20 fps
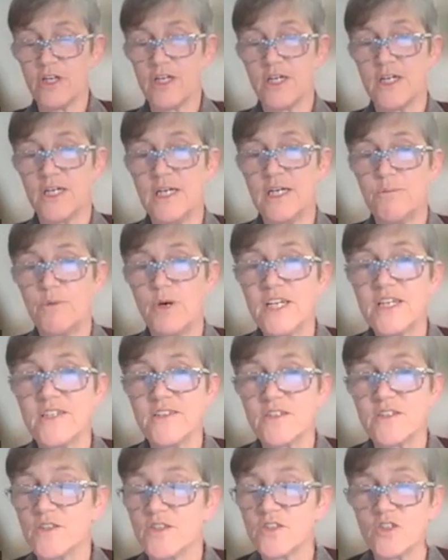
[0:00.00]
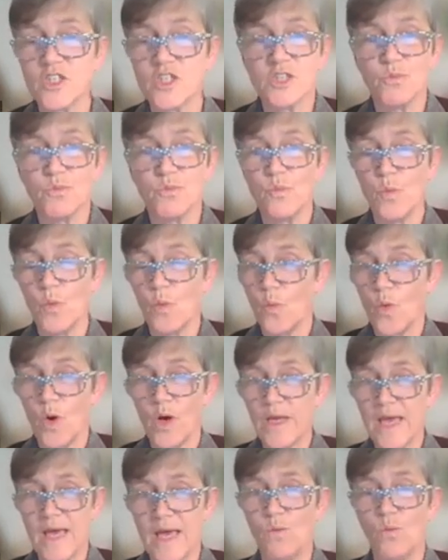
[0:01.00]
uh, a predicate construction
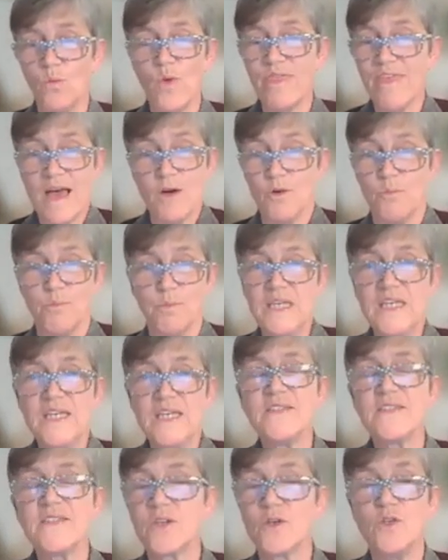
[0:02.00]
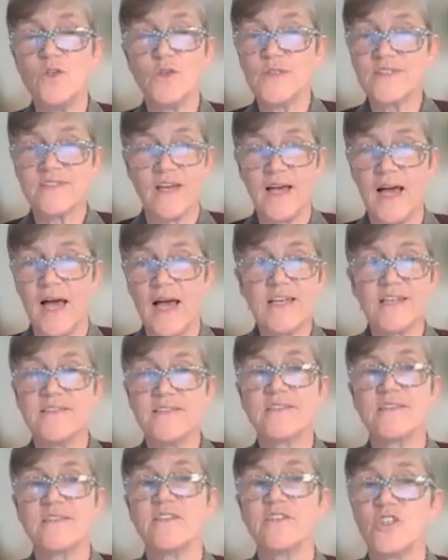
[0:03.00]
again without be. So you can say, I
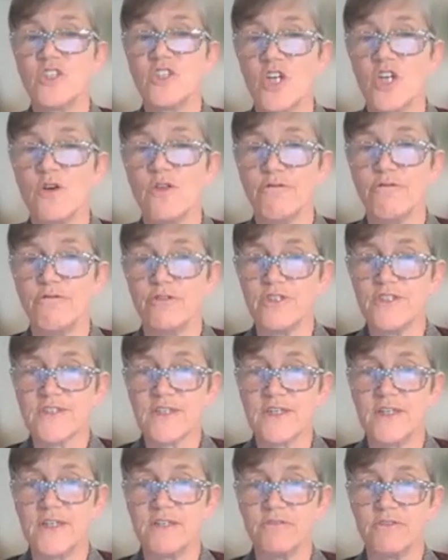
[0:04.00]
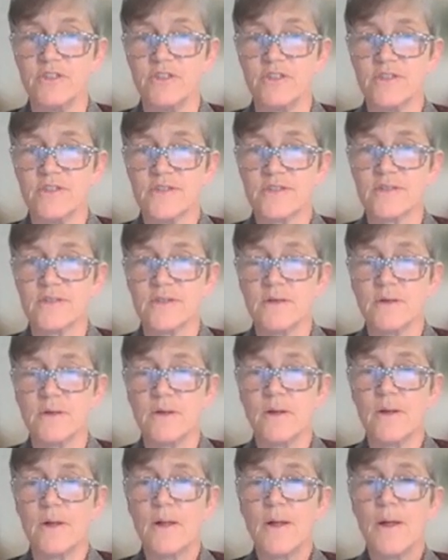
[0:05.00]
consider Joe the first kind of nurse.
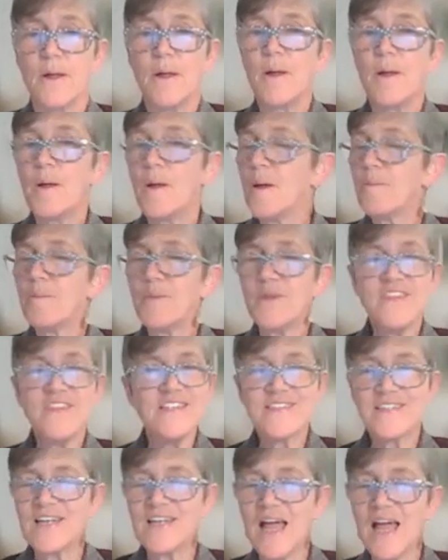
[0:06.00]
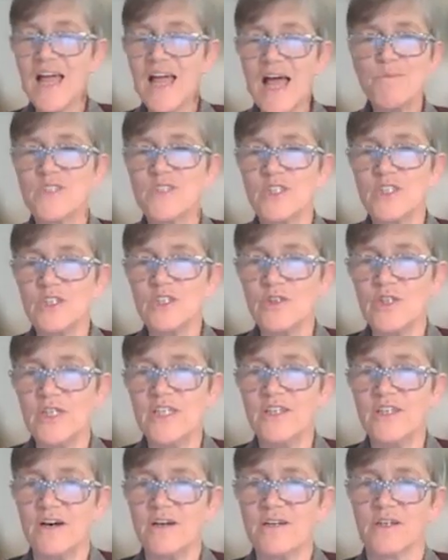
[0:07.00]
But this can
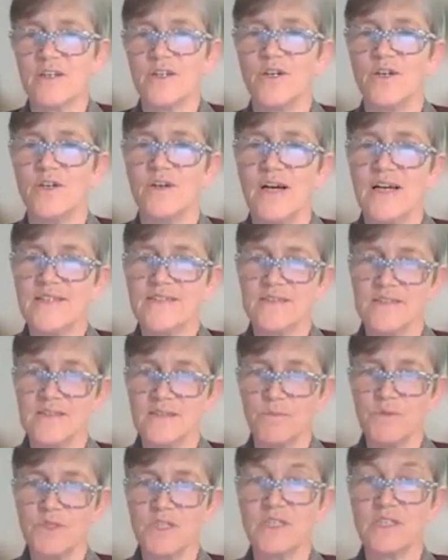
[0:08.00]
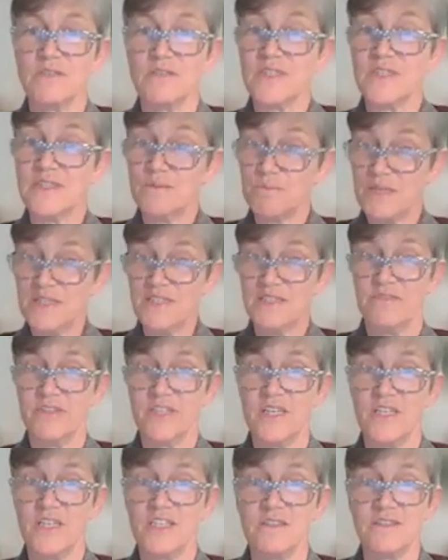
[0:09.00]
absolutely not occur as the subject of a
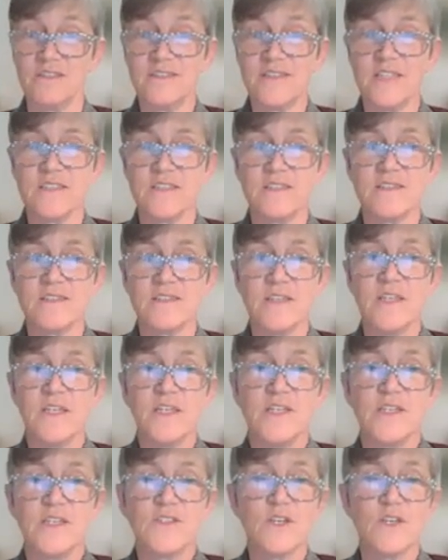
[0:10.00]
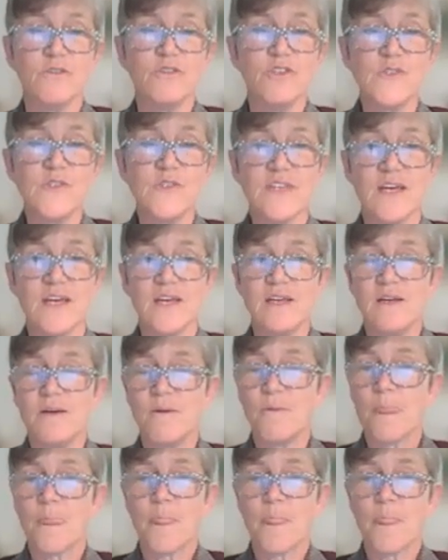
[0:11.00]
specificational sentence. So if you say,